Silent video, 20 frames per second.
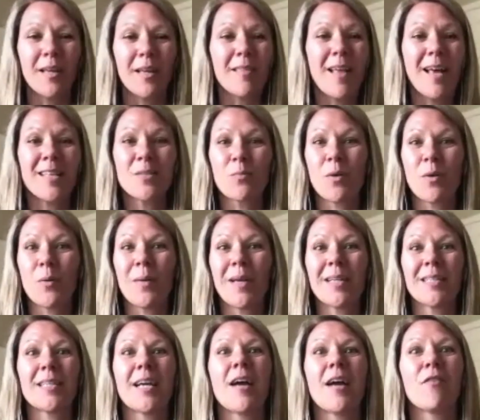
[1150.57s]
and that's where we
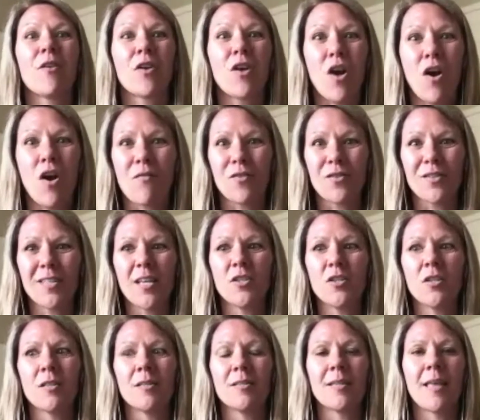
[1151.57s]
get to have our
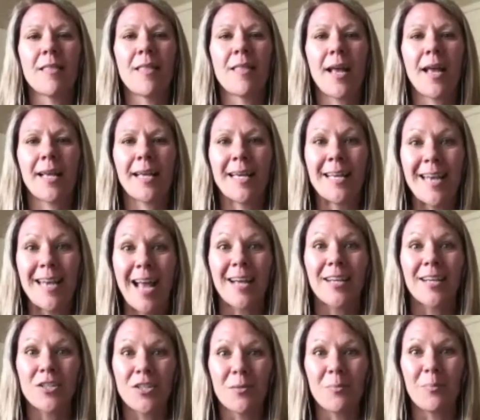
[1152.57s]
conversations and that
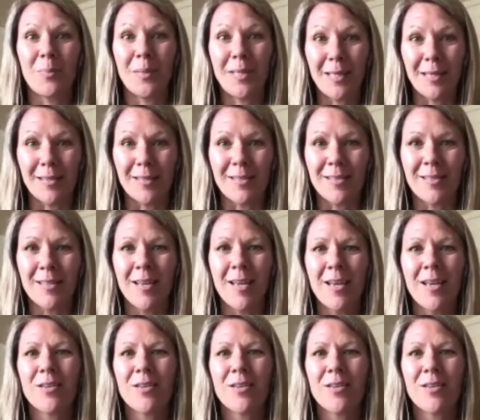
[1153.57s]
connection piece.